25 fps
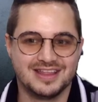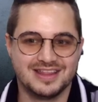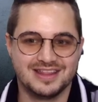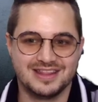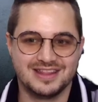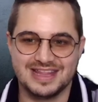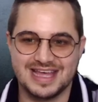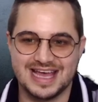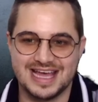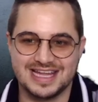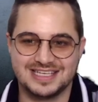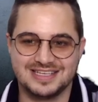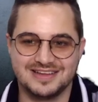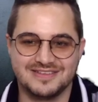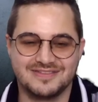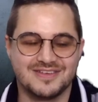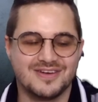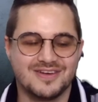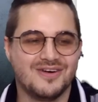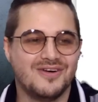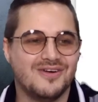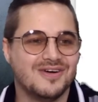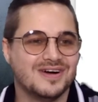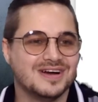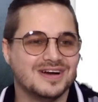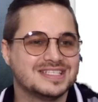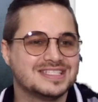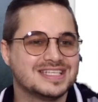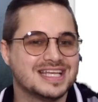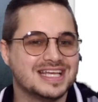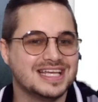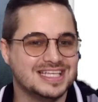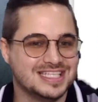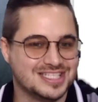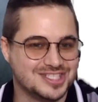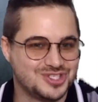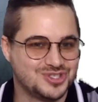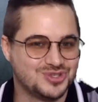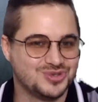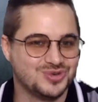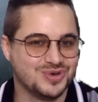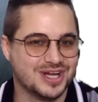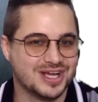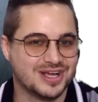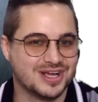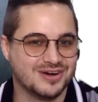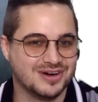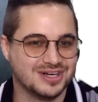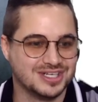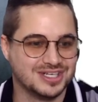That, of course, is
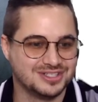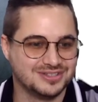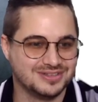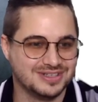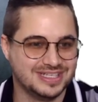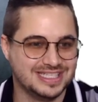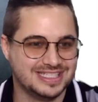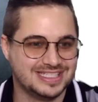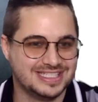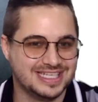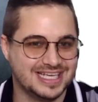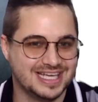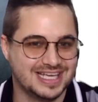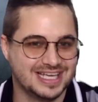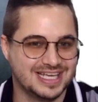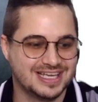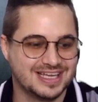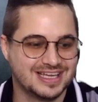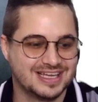trick or treating.